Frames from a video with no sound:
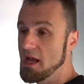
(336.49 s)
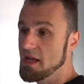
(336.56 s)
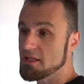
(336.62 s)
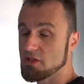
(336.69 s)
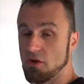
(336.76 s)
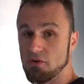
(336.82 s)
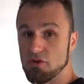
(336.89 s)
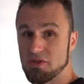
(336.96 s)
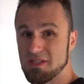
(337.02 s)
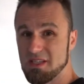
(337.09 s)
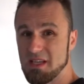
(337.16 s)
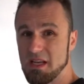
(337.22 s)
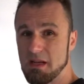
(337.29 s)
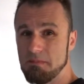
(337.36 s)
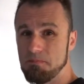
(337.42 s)
So you
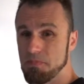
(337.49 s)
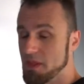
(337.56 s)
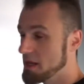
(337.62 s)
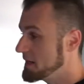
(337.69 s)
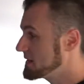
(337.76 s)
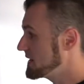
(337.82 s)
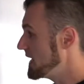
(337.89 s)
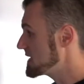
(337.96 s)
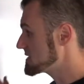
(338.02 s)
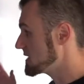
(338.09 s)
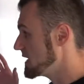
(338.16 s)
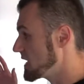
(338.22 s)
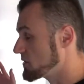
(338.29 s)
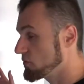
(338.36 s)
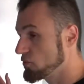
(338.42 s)
see, it takes a
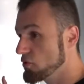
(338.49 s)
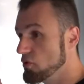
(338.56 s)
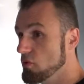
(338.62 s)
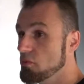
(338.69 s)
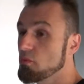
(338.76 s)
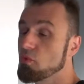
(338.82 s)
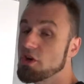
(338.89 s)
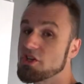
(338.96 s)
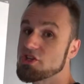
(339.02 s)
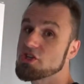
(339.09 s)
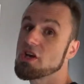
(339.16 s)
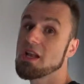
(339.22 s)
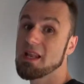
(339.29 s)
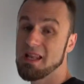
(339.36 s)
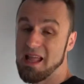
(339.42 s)
lot of room, which
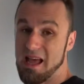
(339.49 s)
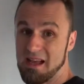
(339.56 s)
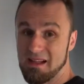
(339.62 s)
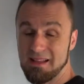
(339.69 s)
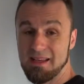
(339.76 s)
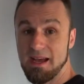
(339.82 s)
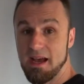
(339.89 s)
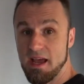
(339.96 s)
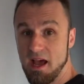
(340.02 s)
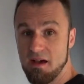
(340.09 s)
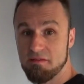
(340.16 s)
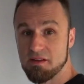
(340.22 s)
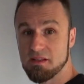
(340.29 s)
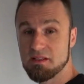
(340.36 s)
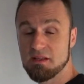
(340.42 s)
luckily I
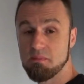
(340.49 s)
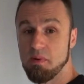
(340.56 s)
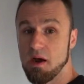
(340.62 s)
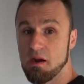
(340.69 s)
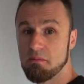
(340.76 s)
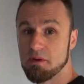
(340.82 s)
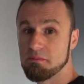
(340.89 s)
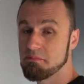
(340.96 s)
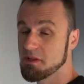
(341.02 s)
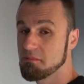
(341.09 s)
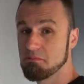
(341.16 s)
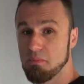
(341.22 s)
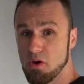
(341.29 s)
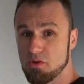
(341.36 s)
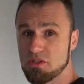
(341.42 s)
have in this apartment, but
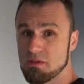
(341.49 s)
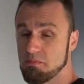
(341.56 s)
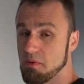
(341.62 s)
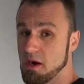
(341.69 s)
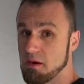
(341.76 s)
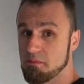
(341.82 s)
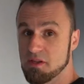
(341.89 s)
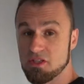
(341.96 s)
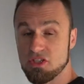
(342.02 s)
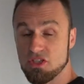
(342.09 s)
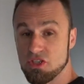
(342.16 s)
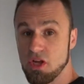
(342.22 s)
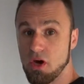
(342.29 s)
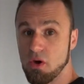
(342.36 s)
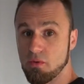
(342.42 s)
most apartments
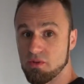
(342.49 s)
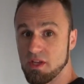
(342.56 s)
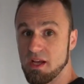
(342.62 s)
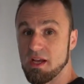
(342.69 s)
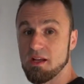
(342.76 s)
don't.